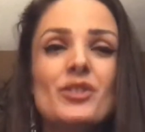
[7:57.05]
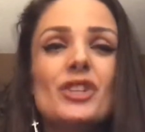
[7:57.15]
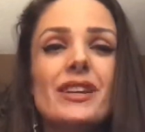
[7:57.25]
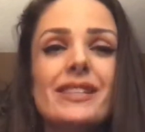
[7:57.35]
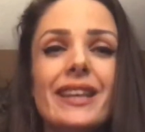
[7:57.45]

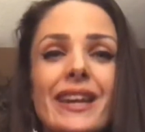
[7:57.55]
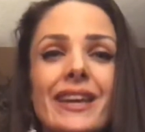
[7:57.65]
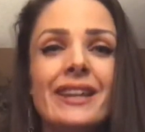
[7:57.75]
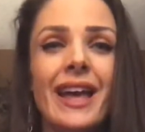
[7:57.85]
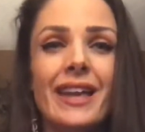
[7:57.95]
She is
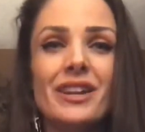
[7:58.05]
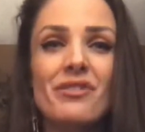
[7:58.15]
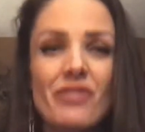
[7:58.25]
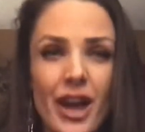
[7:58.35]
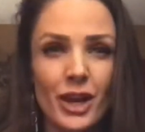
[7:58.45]
in an
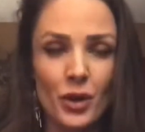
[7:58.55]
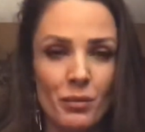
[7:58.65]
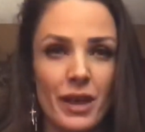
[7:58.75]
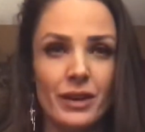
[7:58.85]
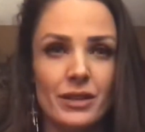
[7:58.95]

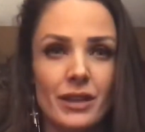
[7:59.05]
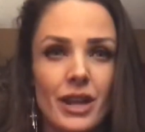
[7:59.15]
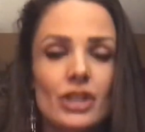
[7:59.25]
environment.